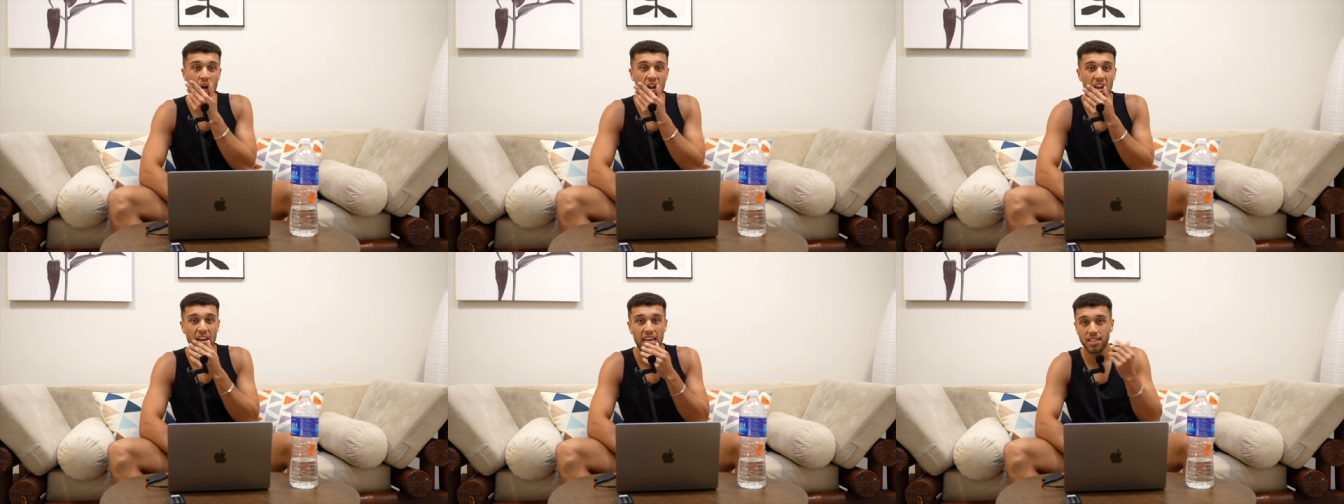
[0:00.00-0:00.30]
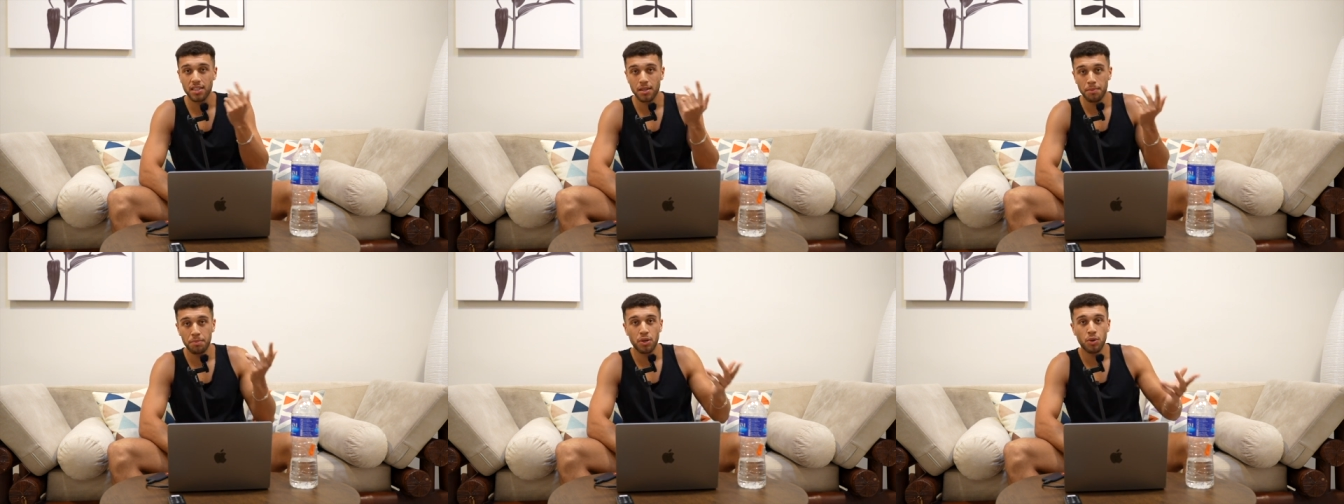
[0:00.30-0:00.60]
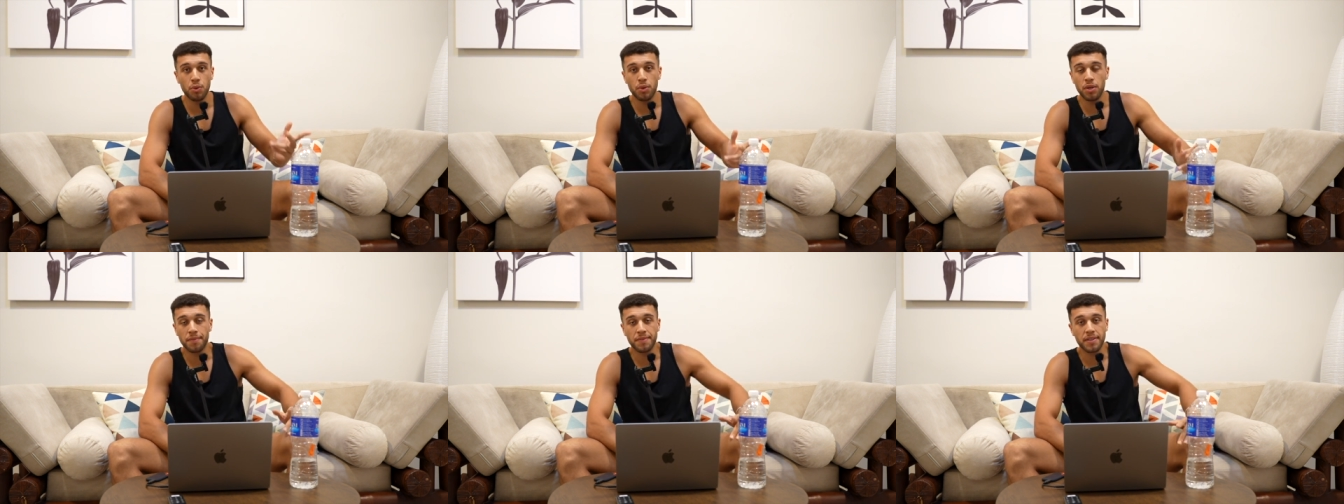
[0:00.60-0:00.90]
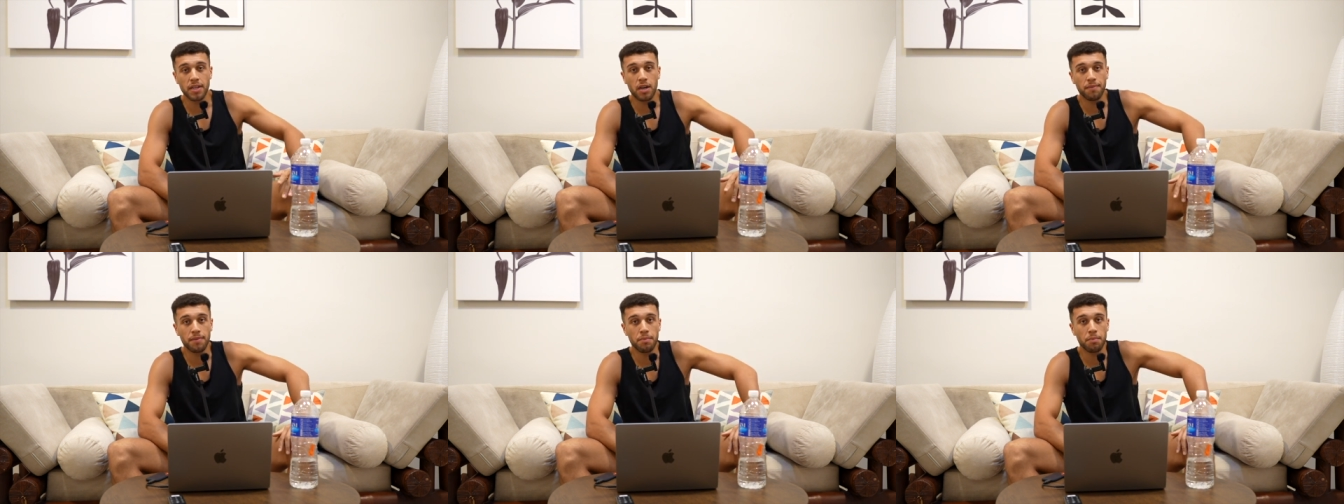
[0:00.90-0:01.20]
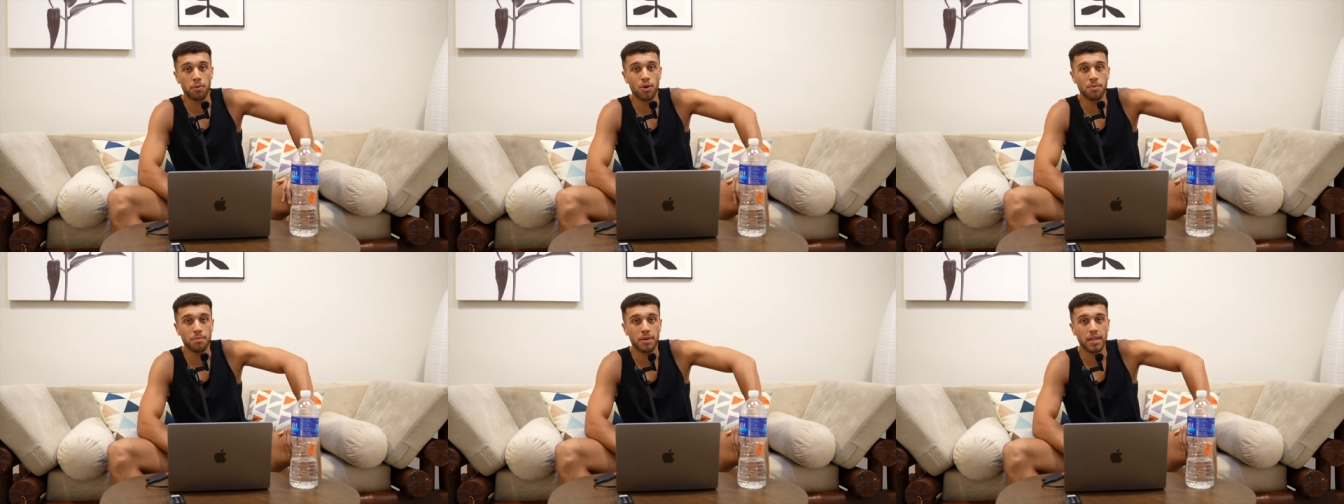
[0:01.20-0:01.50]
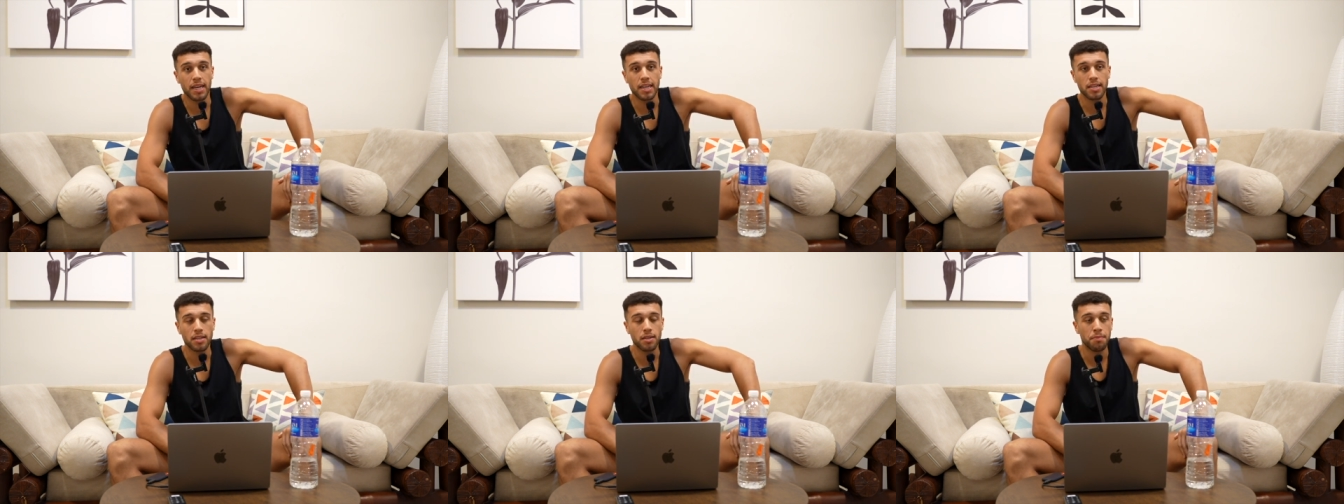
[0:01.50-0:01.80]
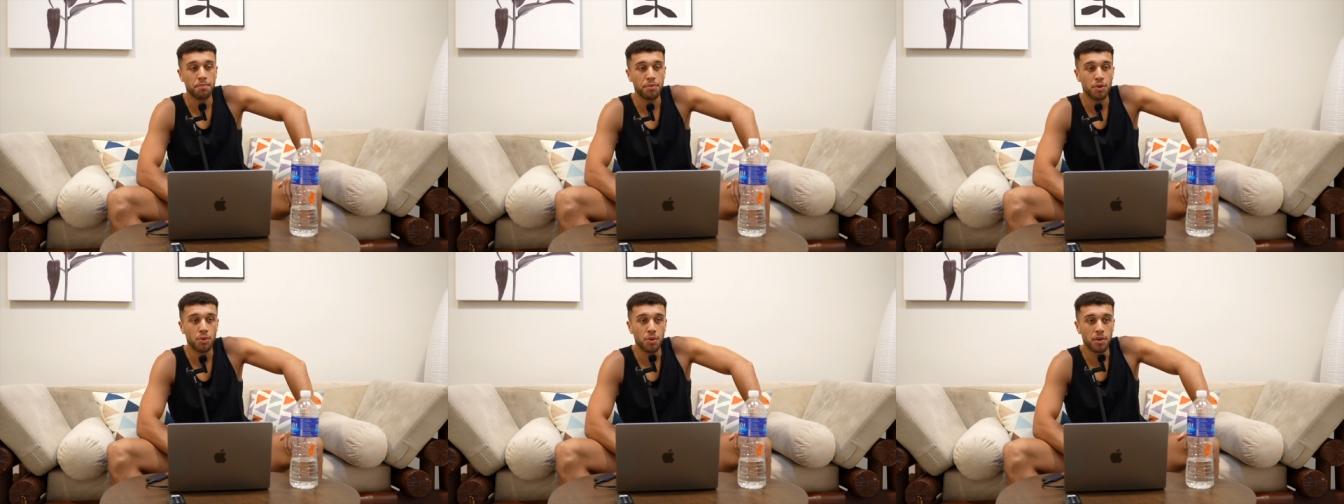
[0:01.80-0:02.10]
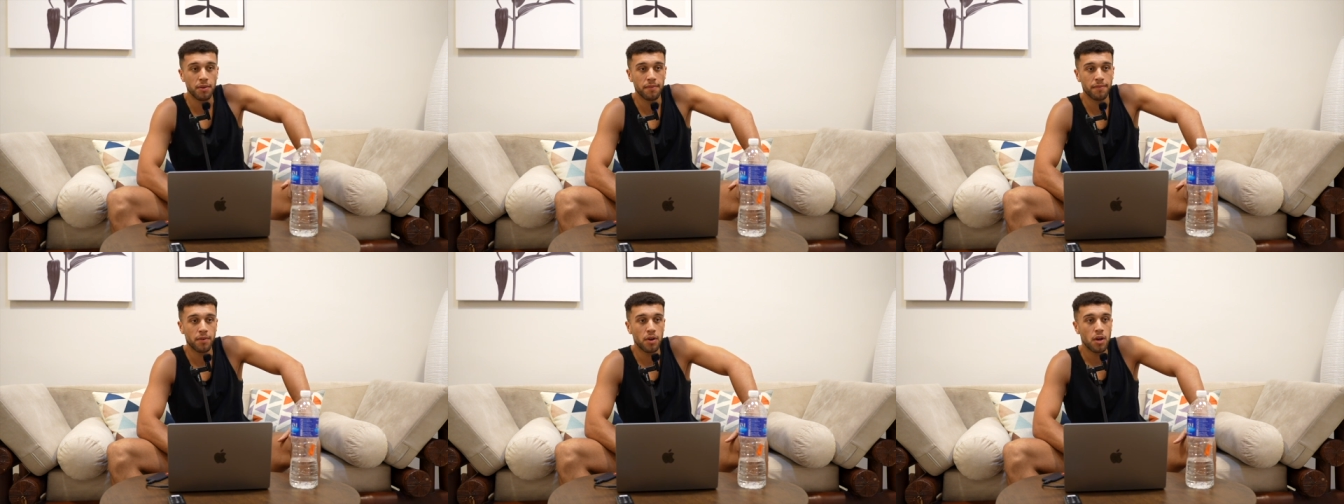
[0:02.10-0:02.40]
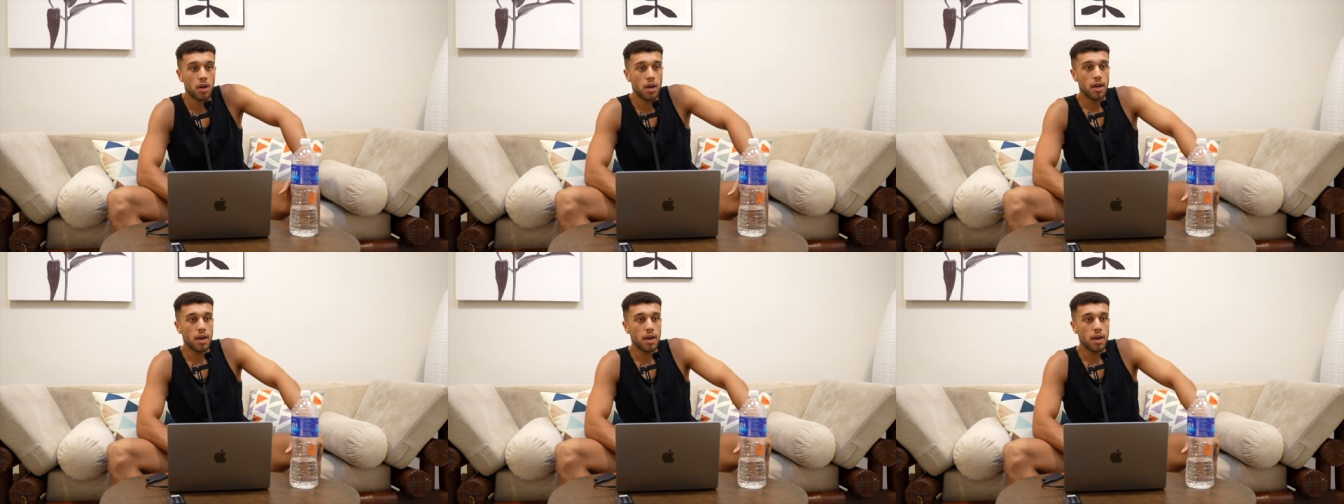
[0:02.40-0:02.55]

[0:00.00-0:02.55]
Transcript: And that's the beauty of self employment. That's the beauty of